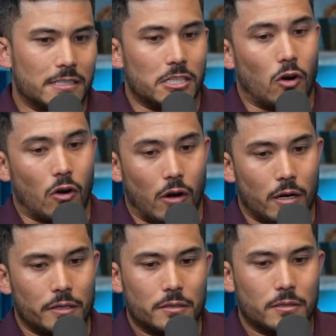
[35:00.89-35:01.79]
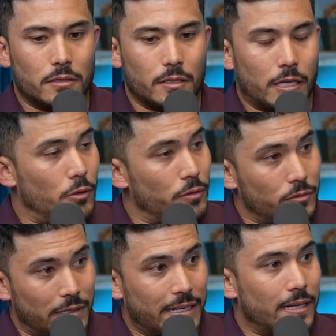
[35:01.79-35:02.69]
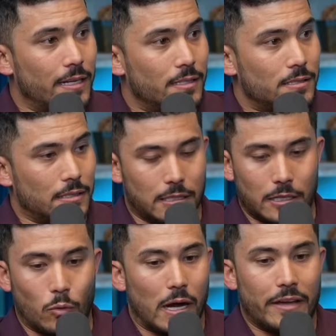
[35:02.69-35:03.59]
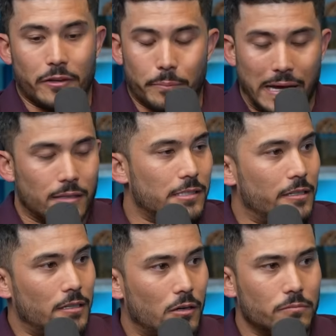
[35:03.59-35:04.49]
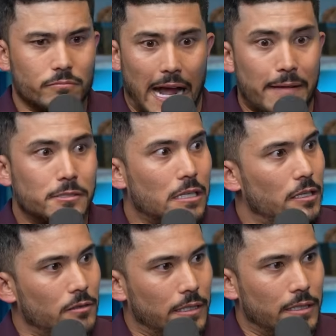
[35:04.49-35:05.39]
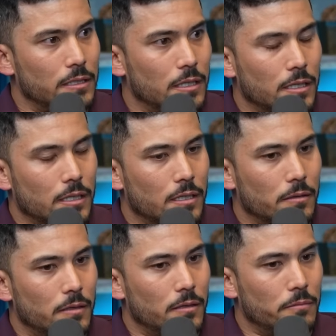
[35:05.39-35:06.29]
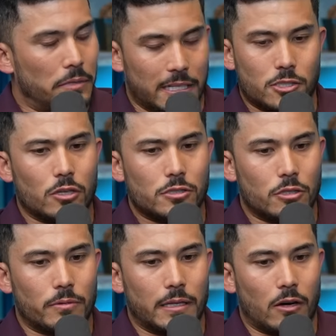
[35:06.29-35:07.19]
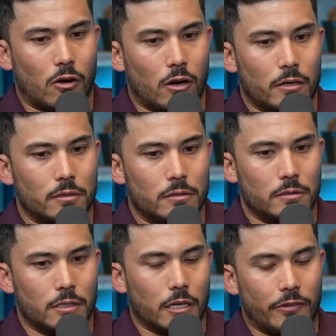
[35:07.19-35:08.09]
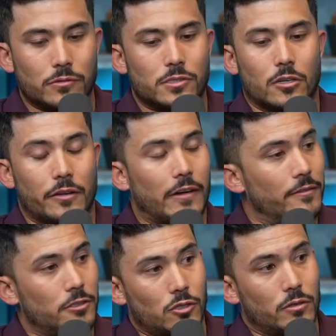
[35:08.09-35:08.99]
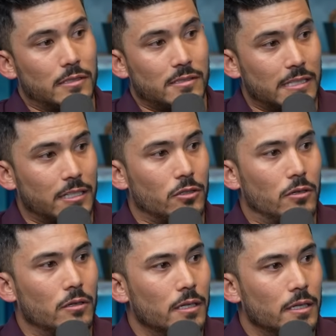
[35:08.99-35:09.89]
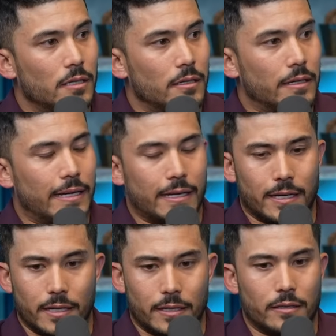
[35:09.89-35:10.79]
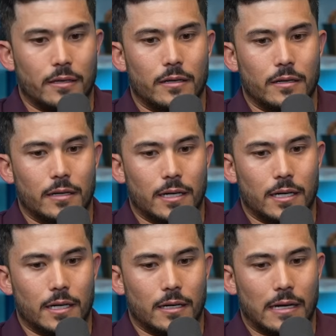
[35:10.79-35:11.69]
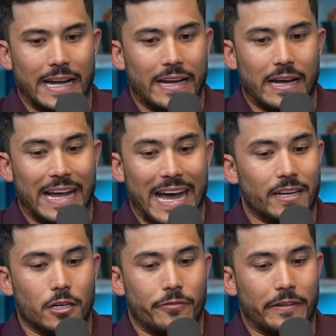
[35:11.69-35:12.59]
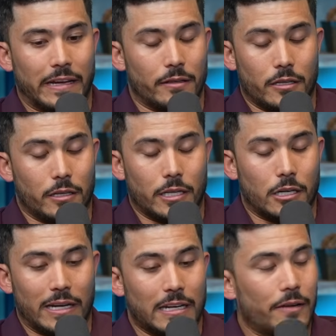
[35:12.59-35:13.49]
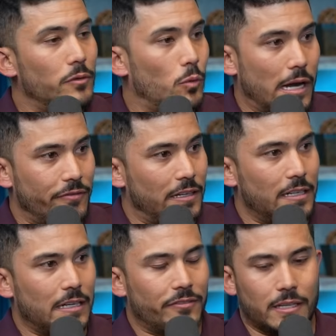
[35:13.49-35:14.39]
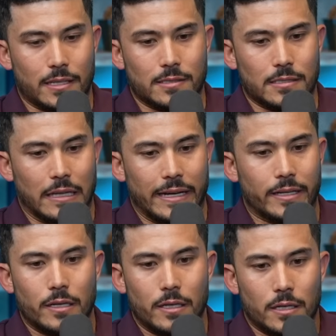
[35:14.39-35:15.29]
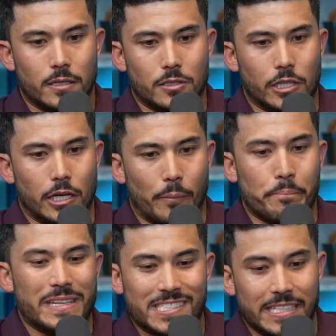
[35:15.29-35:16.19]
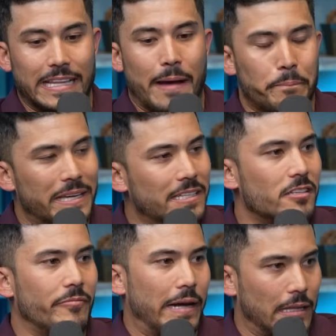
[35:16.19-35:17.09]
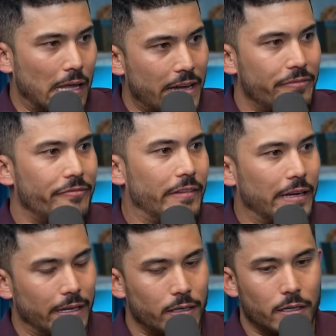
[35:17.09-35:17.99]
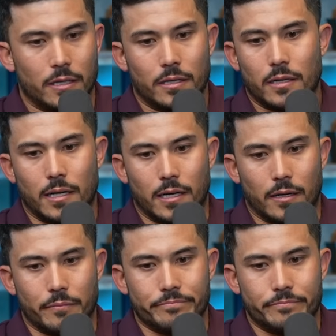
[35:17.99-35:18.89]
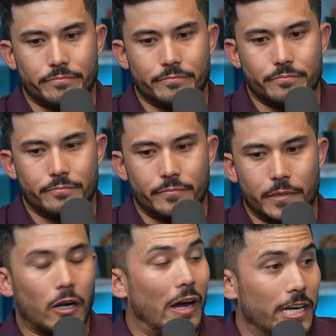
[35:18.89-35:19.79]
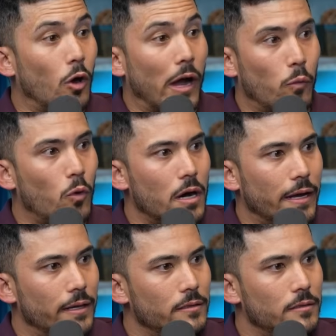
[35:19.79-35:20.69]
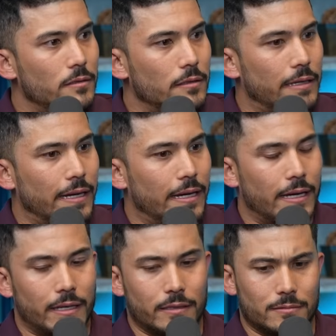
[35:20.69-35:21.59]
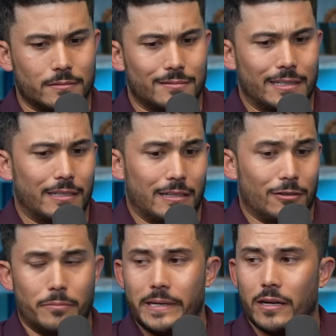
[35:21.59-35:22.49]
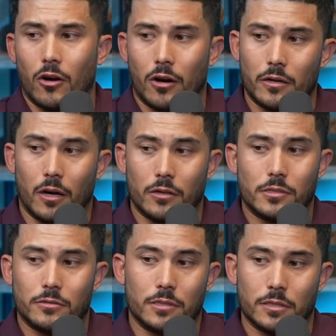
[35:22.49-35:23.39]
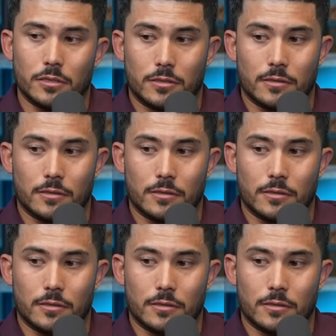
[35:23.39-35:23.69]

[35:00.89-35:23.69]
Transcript: it hard, with 3 kids and a wife and balancing it all? Absolutely. But it's also really hard, if I was 35 years old and single and I had no, I didn't have a wife, I didn't have kids, and I'm missing that piece of my life that, I know I want. And it would be hard also too, just